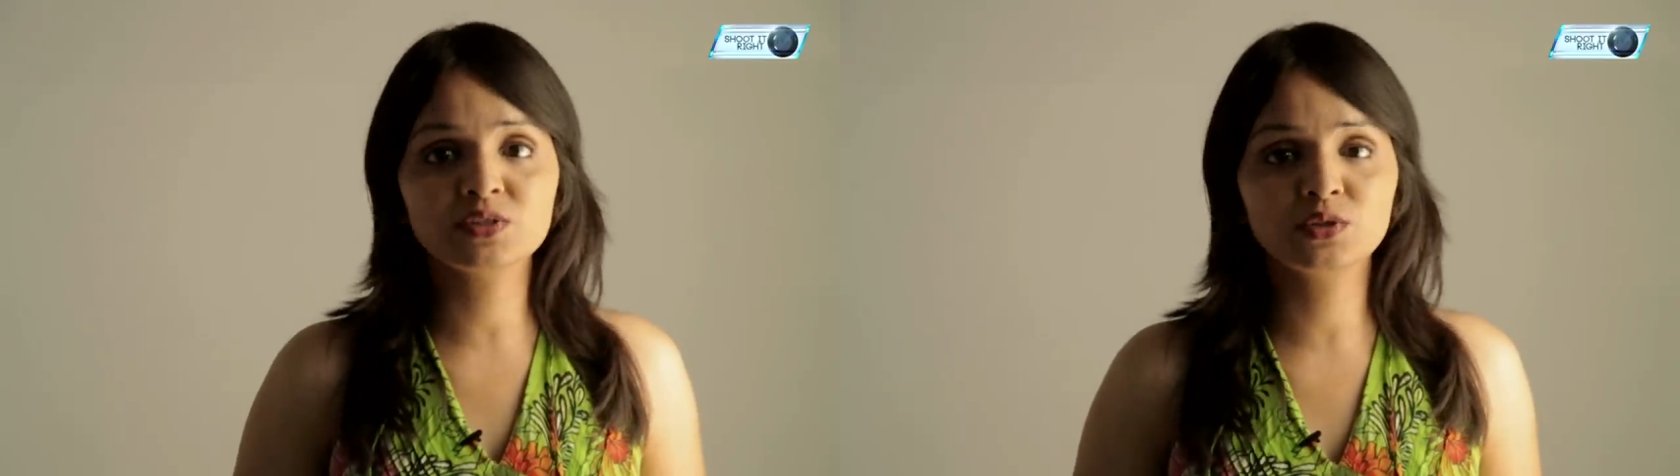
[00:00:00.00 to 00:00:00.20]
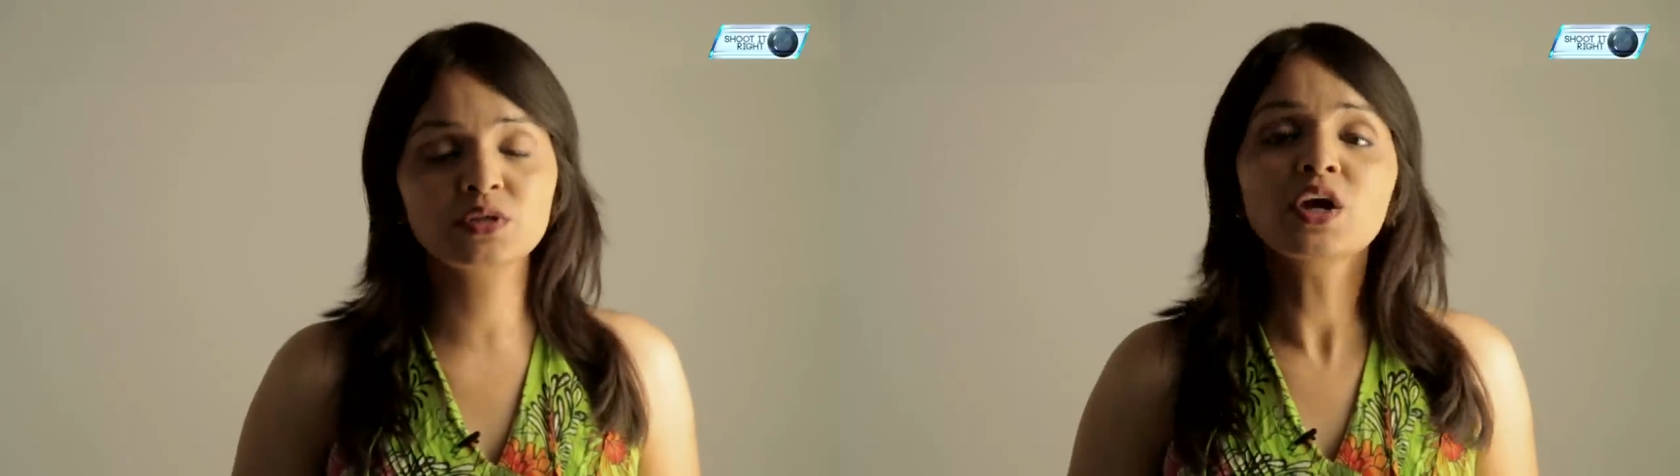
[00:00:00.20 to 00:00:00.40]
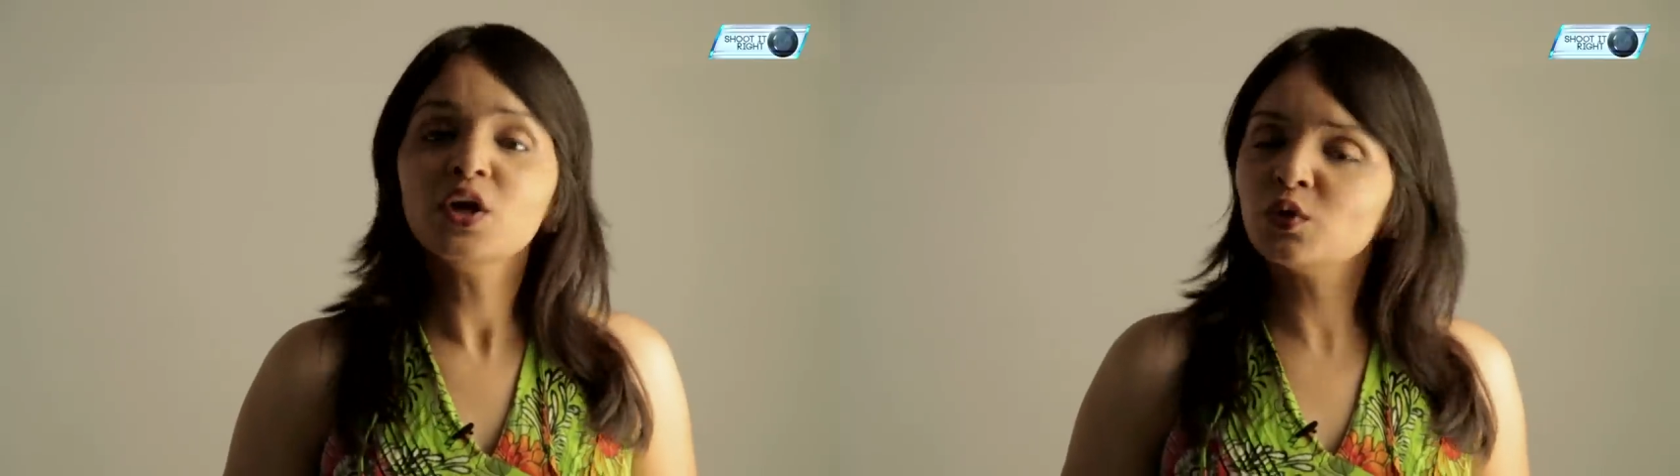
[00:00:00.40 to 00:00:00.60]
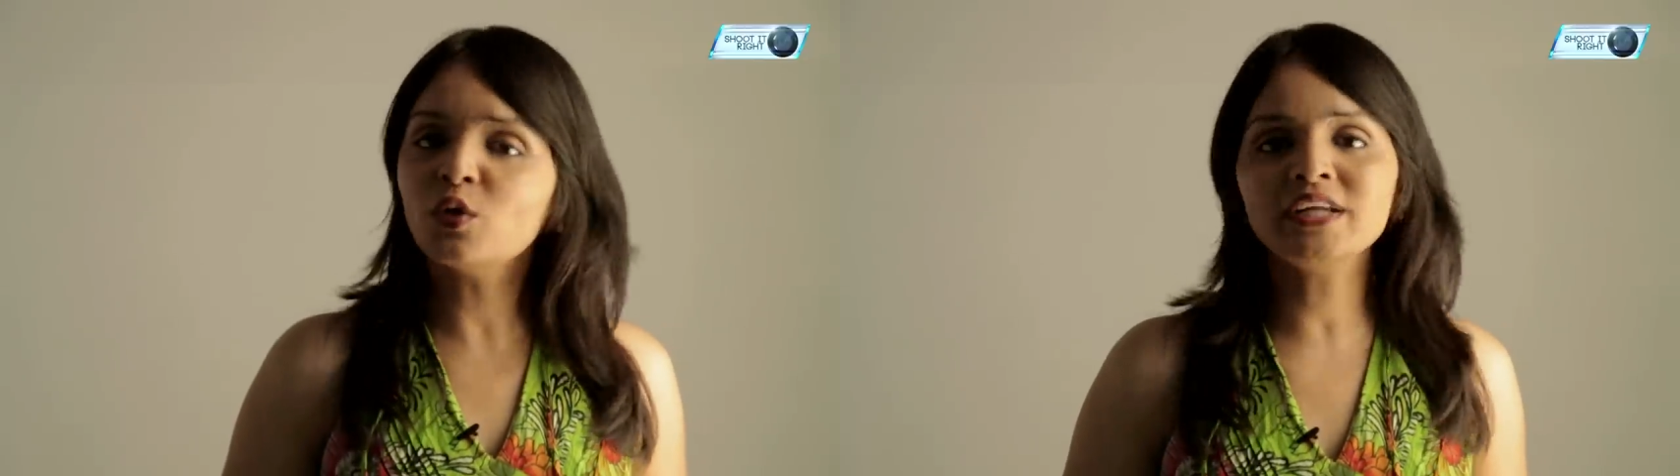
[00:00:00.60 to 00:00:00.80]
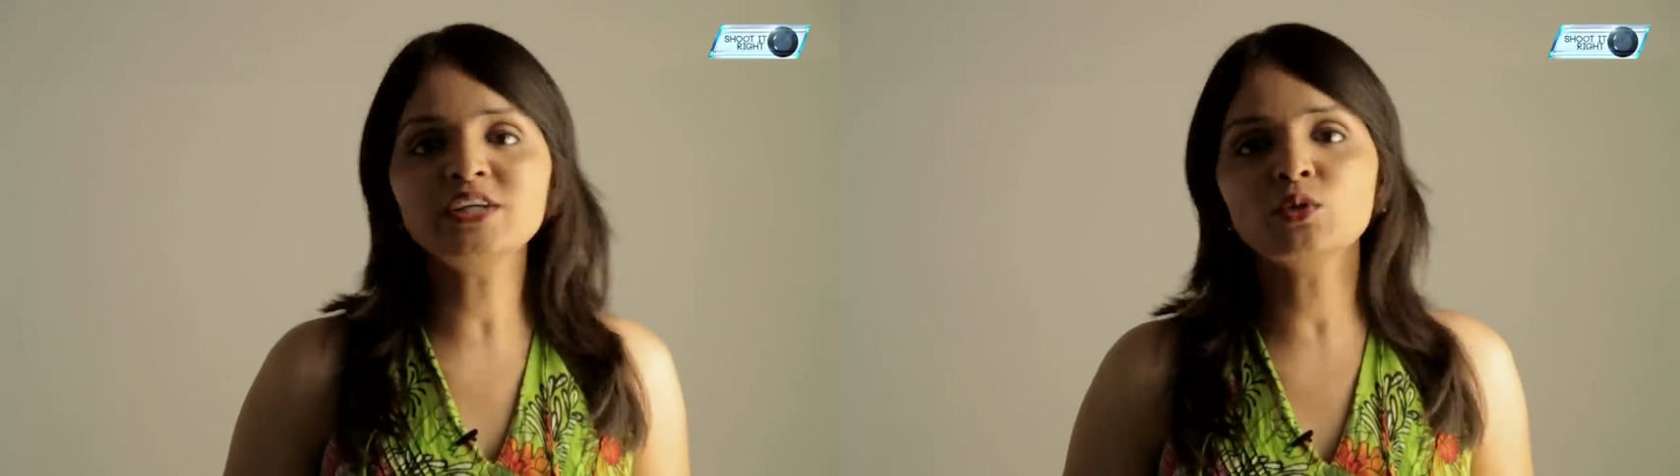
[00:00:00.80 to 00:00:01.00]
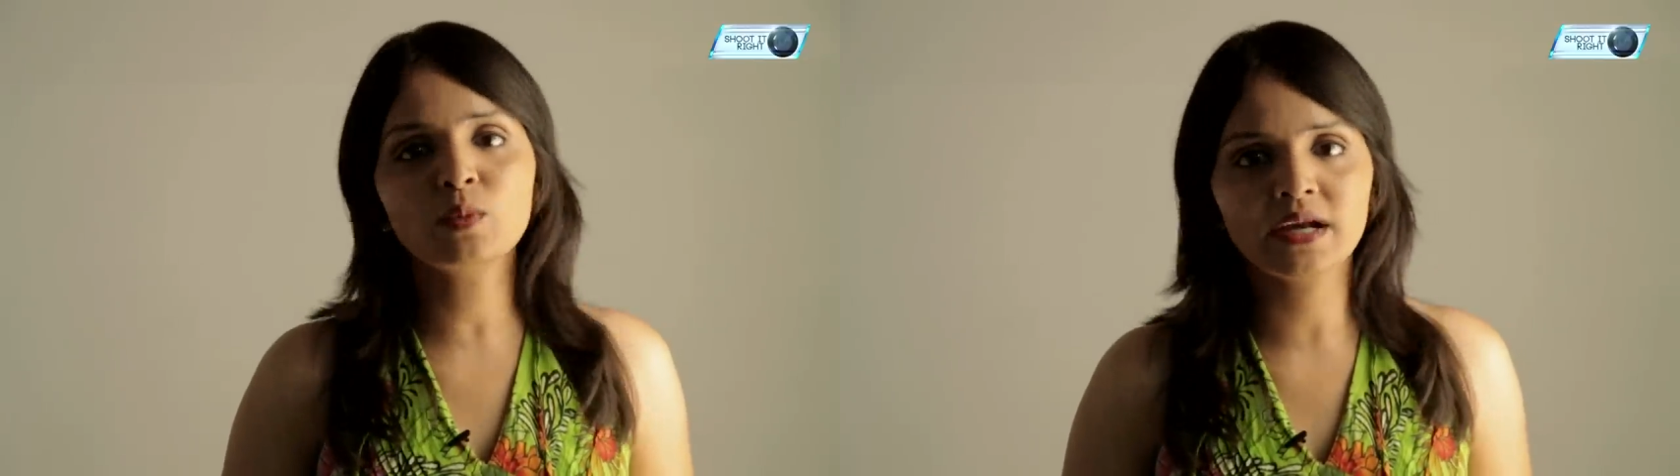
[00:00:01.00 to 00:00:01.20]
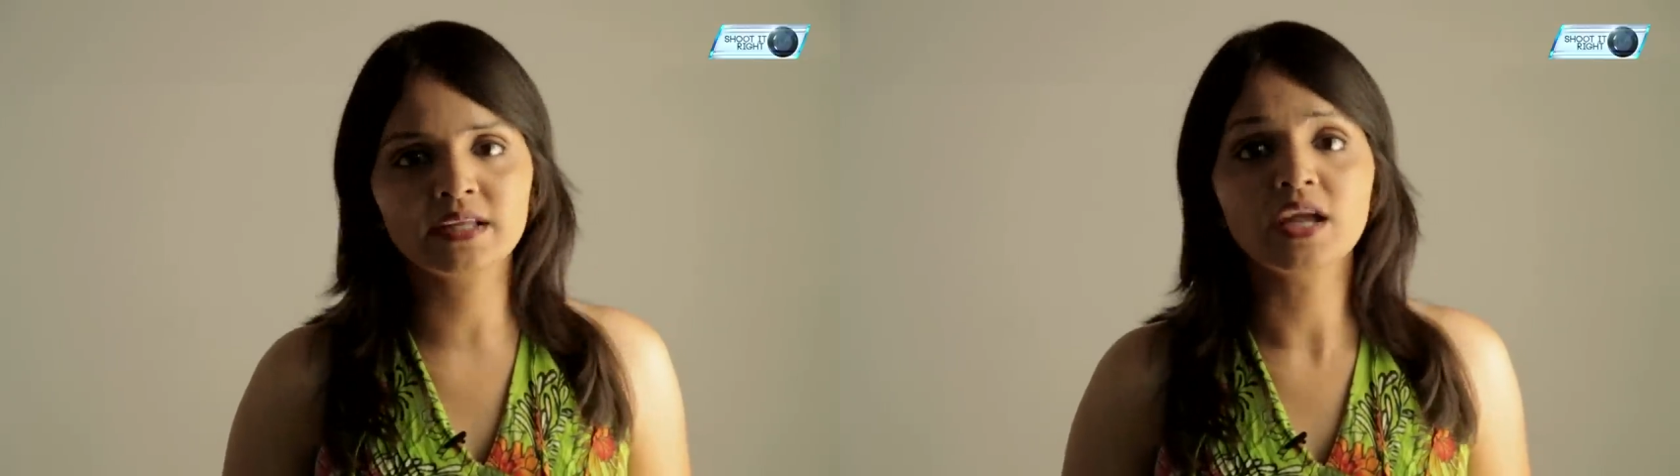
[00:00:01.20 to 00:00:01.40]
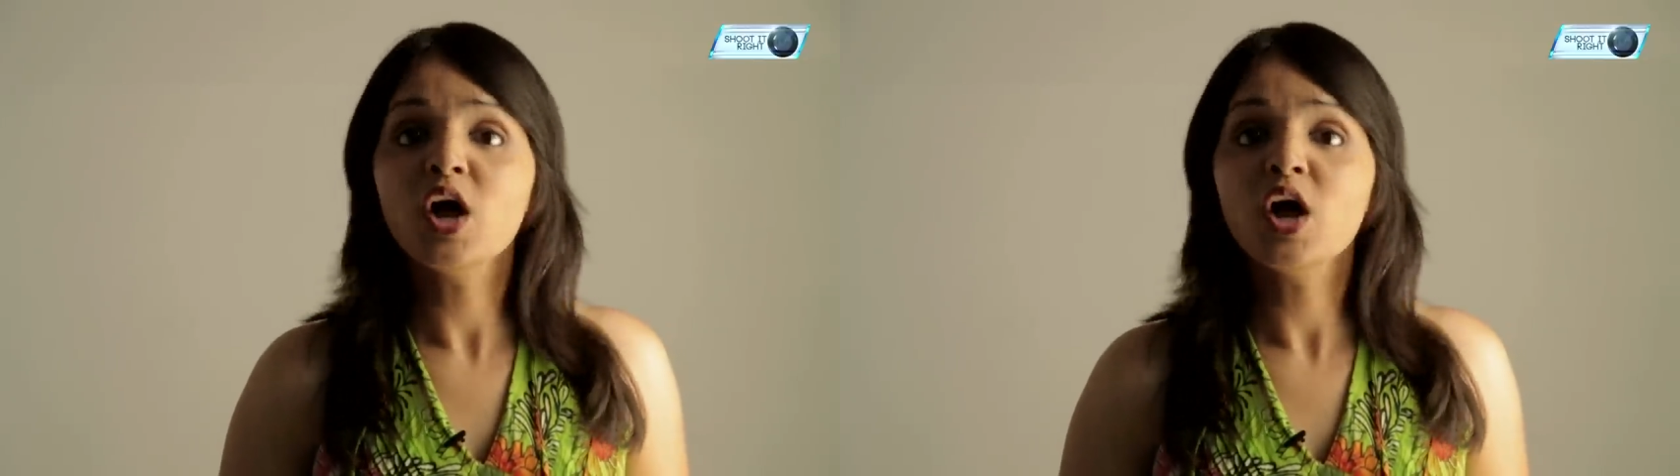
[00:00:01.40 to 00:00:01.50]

hood, no need to worry.